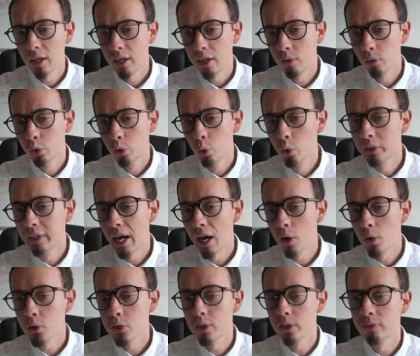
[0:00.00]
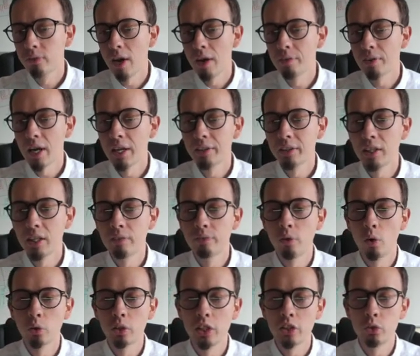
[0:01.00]
uh,
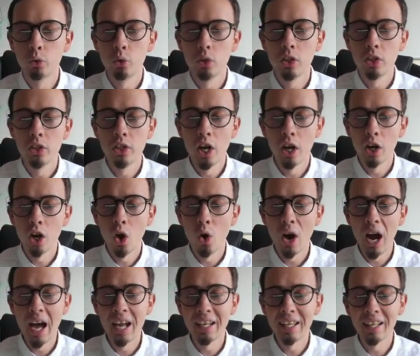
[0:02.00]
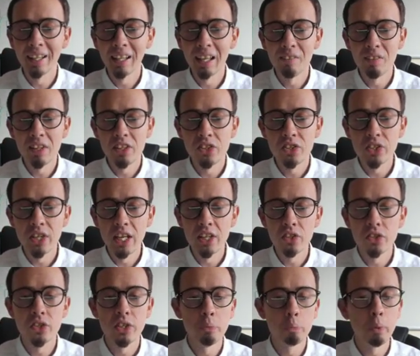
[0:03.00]
2,543 euro and 11
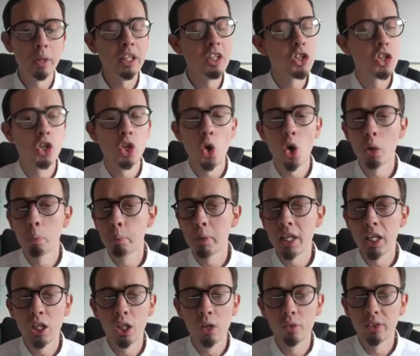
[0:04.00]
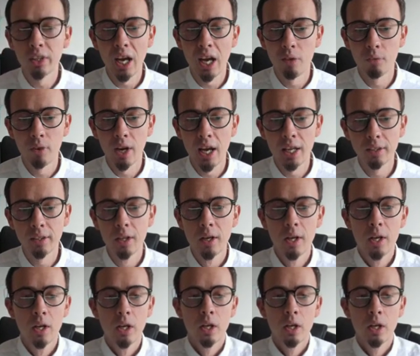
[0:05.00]
cents in pretty short period of time, right?